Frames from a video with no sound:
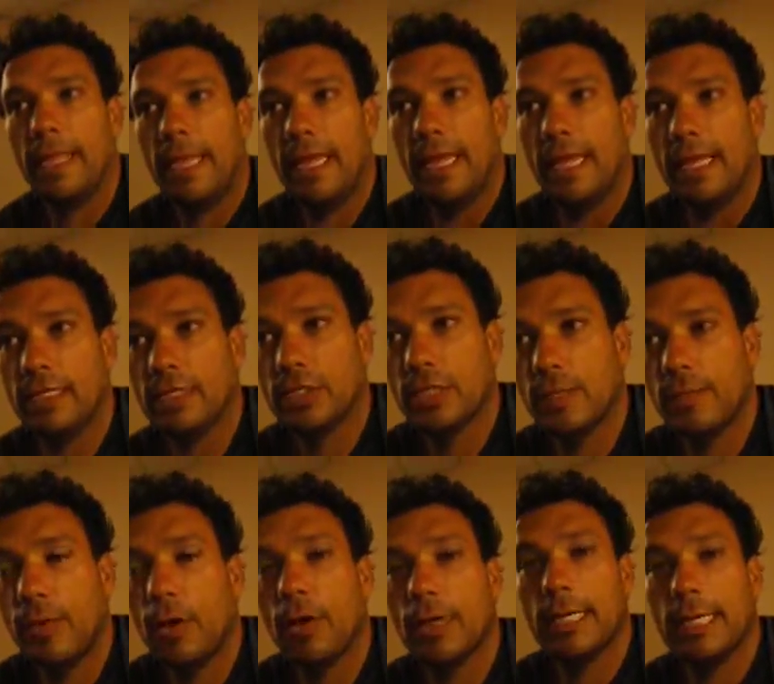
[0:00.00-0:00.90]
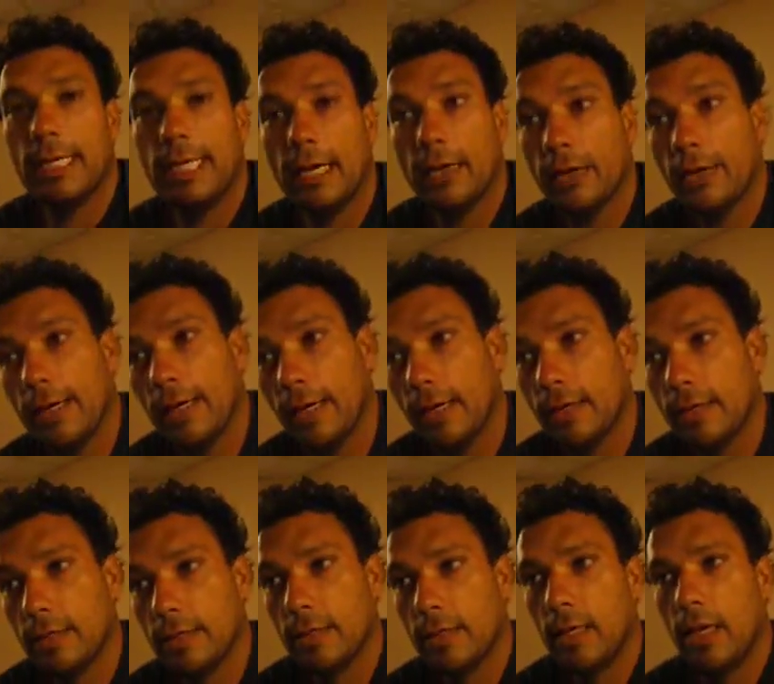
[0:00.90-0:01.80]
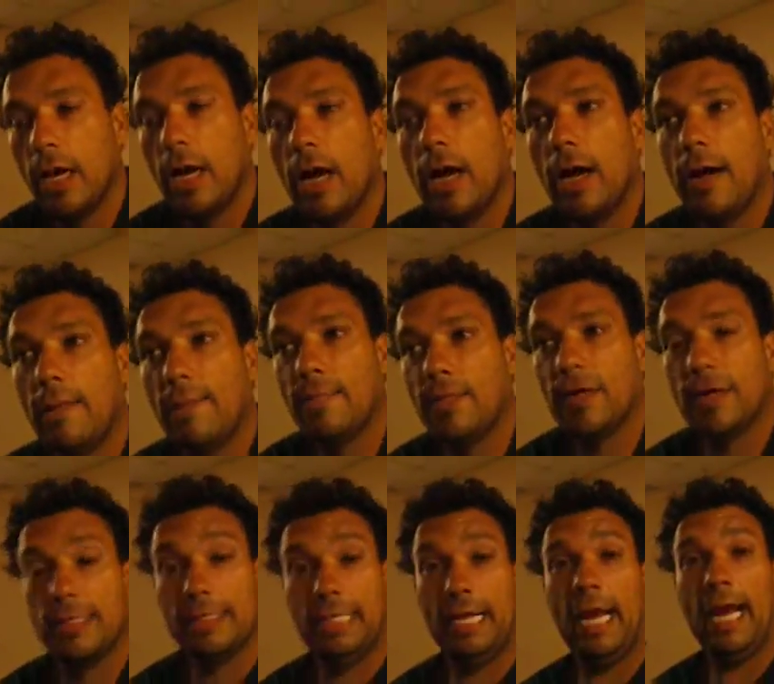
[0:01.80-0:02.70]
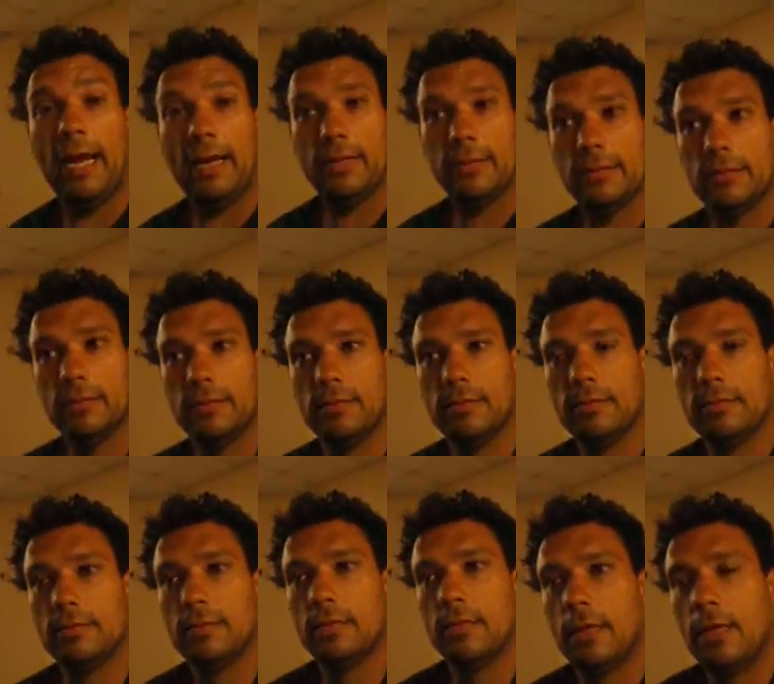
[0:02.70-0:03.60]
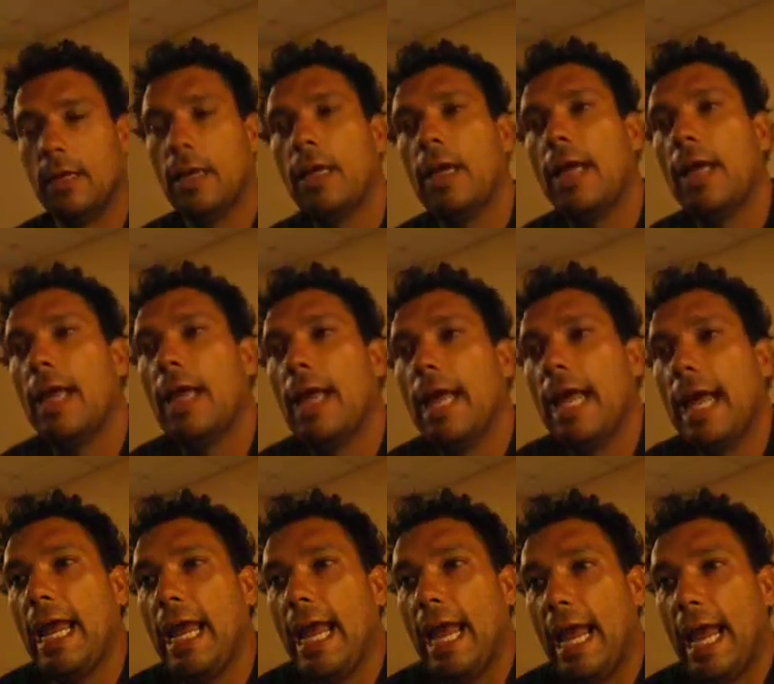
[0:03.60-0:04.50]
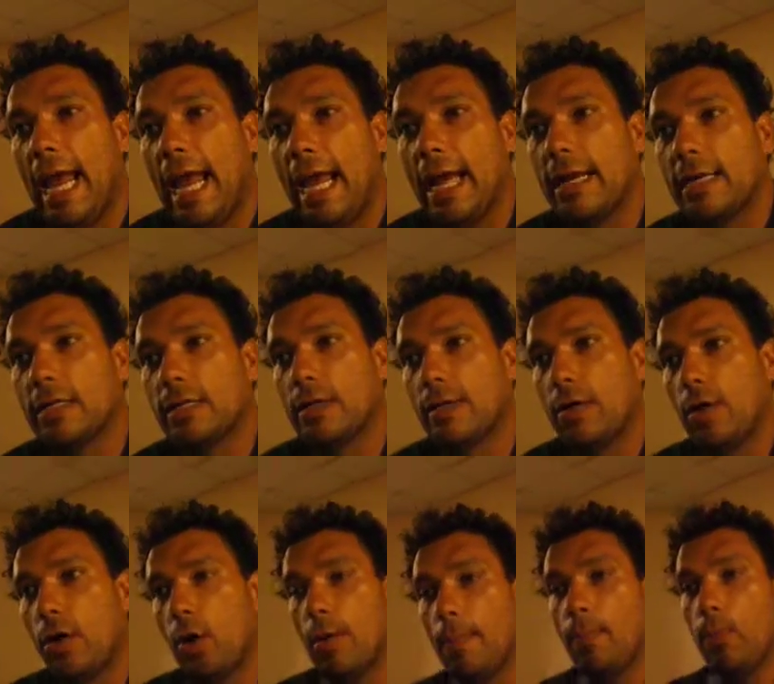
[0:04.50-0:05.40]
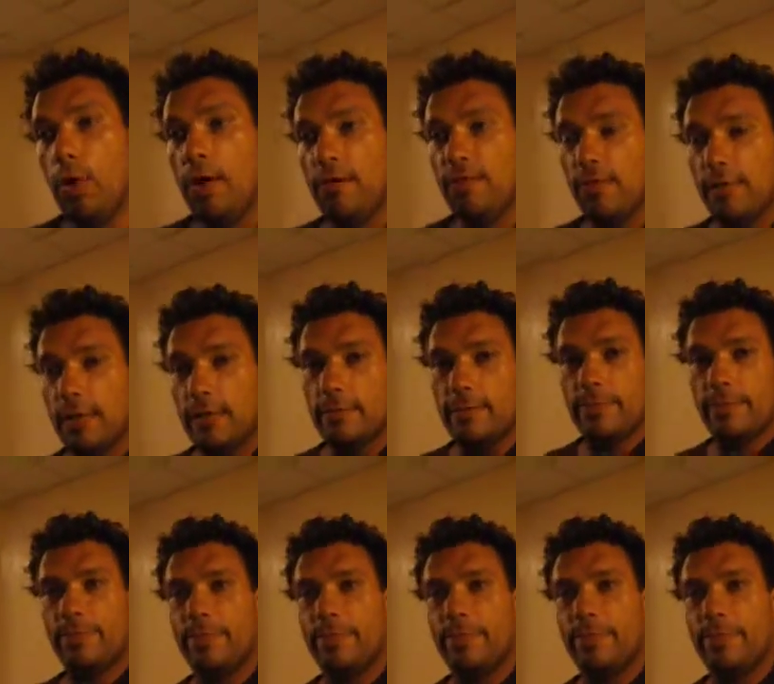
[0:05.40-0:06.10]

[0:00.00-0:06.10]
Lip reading: into the parking area, they're attacked. And her boyfriend